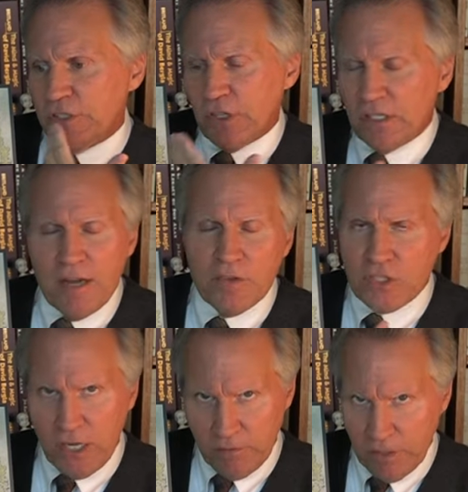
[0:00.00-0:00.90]
the love
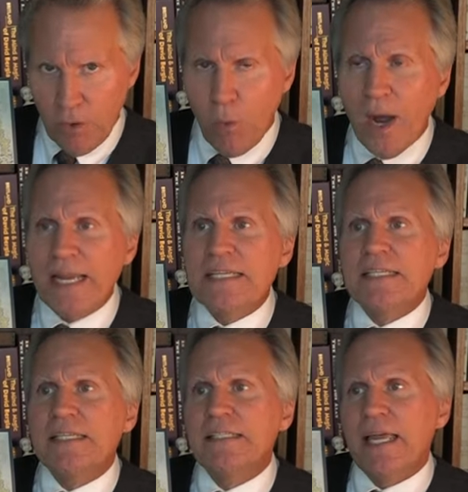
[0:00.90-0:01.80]
is
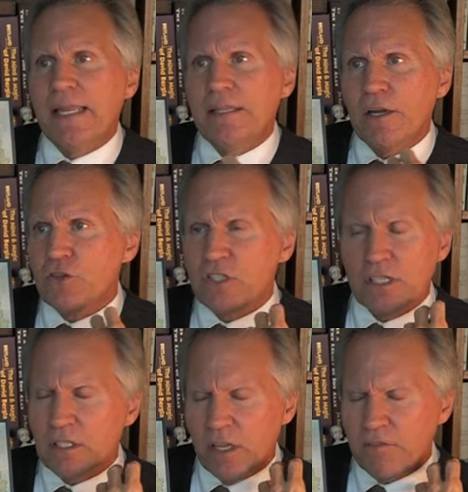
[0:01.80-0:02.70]
unrequited, and there's
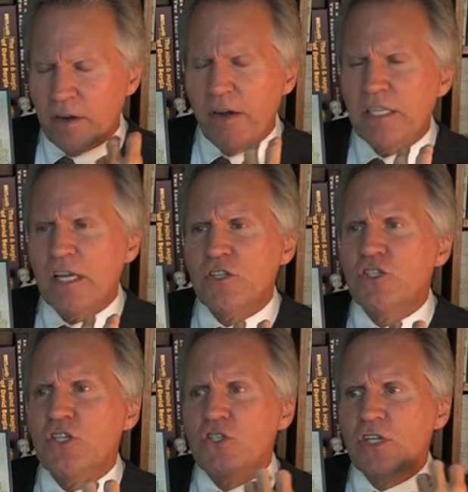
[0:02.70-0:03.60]
a, a very
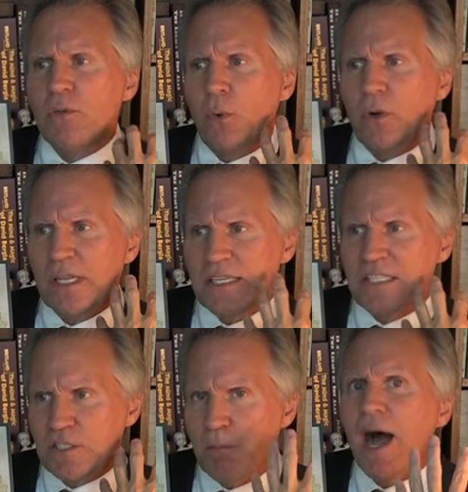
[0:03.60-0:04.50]
touching scene where he's
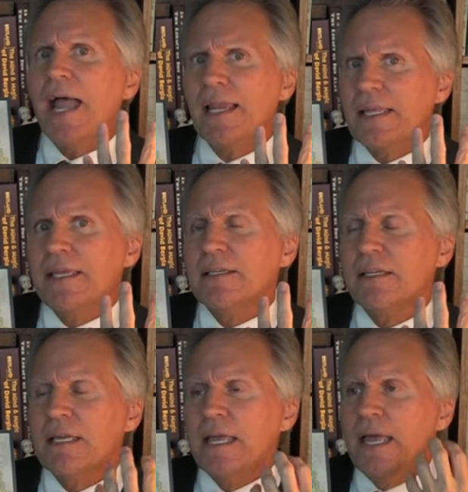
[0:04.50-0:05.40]
smiling
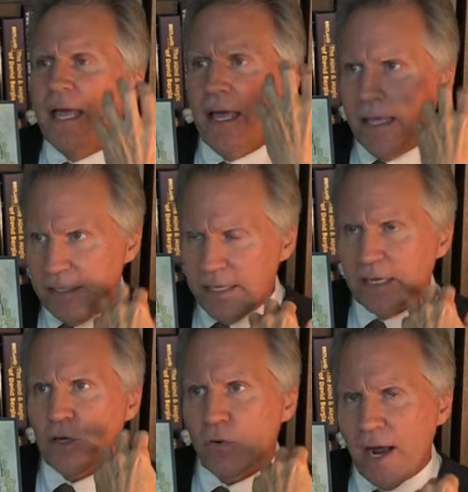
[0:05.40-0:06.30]
and
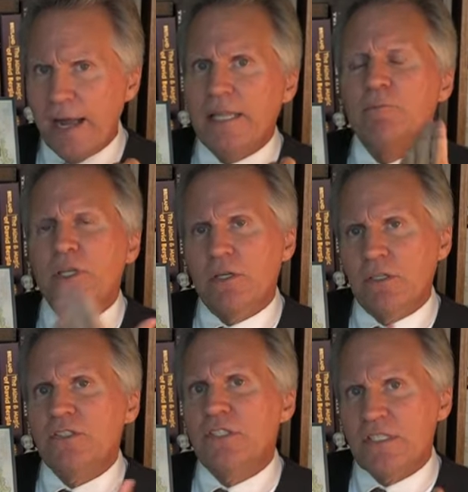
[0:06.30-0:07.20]
yet crying
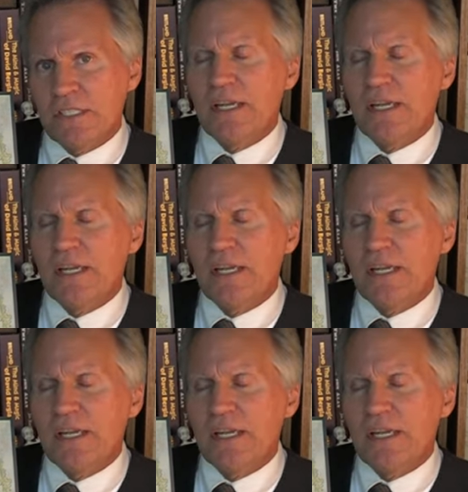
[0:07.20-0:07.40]
because he's